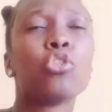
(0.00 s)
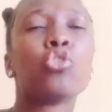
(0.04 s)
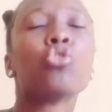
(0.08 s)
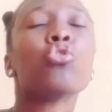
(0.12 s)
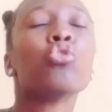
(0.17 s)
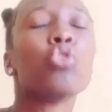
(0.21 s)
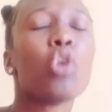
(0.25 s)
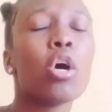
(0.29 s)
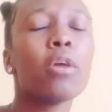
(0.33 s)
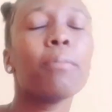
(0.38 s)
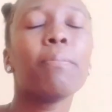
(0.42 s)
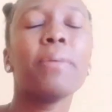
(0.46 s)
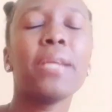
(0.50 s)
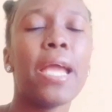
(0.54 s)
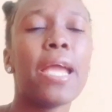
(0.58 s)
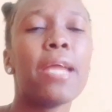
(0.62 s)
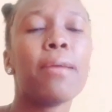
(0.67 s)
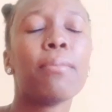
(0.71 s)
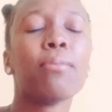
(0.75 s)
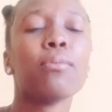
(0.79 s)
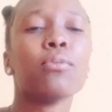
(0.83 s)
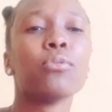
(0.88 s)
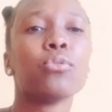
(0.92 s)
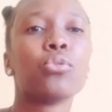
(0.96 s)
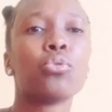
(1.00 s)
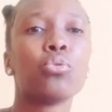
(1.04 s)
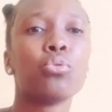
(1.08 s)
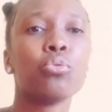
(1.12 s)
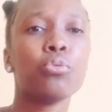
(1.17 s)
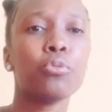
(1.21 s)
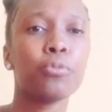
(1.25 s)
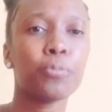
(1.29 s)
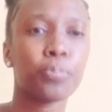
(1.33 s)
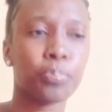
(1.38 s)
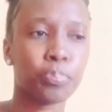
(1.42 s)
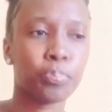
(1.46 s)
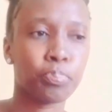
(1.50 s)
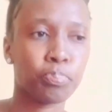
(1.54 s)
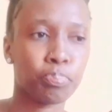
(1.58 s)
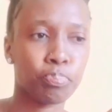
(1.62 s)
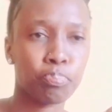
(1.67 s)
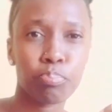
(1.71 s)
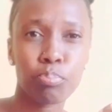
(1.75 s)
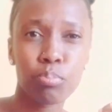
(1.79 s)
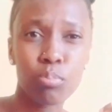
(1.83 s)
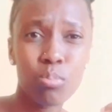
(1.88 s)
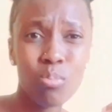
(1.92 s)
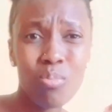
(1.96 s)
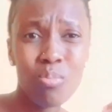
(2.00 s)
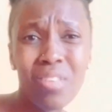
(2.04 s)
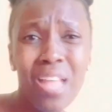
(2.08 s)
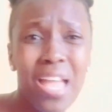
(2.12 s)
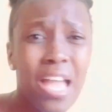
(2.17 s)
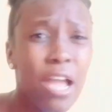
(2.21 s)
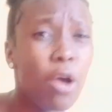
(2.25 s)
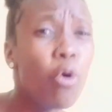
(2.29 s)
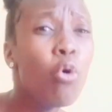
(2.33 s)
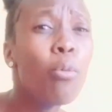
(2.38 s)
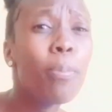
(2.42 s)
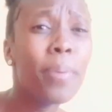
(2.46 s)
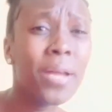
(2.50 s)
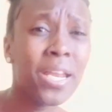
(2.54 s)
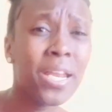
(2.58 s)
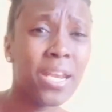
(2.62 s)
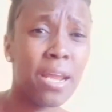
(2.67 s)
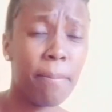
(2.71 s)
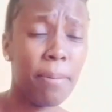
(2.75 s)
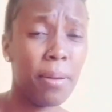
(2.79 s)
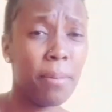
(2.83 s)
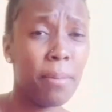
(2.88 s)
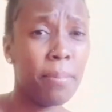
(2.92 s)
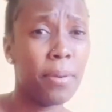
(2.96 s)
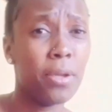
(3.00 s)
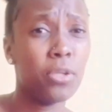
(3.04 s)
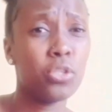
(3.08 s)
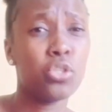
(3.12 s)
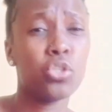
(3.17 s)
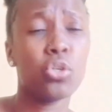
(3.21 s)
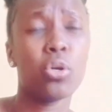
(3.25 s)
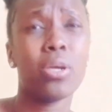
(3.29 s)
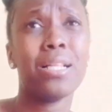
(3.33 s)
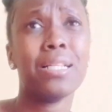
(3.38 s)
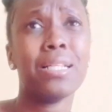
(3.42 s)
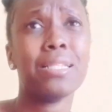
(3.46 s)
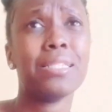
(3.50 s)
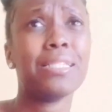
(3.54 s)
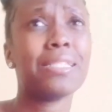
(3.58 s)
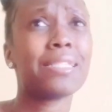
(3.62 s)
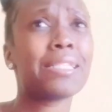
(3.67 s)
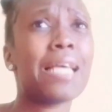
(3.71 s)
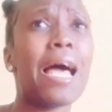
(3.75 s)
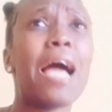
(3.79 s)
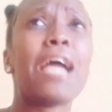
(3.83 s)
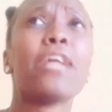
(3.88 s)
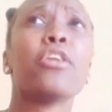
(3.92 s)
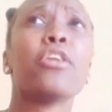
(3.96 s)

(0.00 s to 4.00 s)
not be able to open up about your illness. I